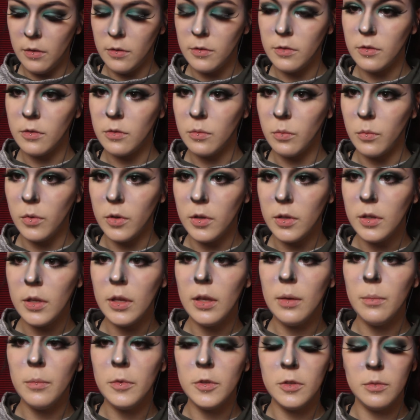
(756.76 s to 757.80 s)
There's one
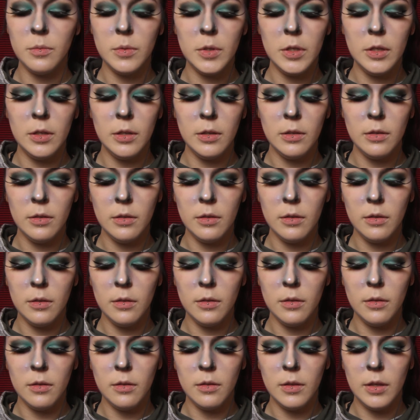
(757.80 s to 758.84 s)
in between
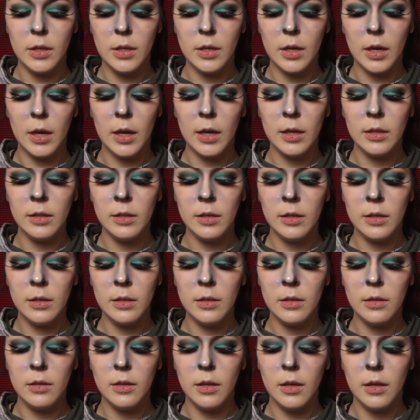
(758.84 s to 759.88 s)
the
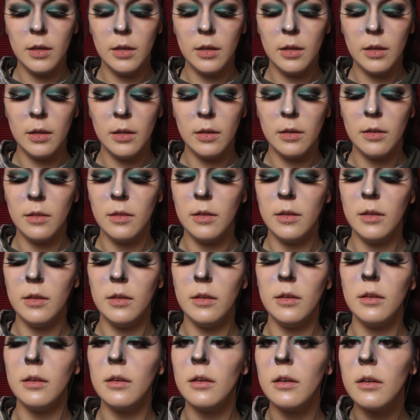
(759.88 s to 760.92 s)
eyelid and
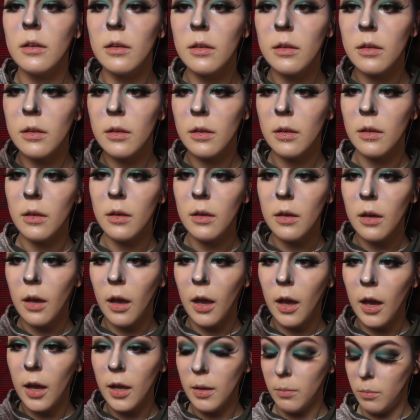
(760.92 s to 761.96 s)
the
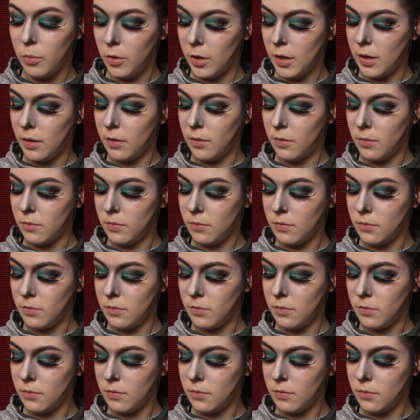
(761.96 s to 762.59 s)
eyebrow.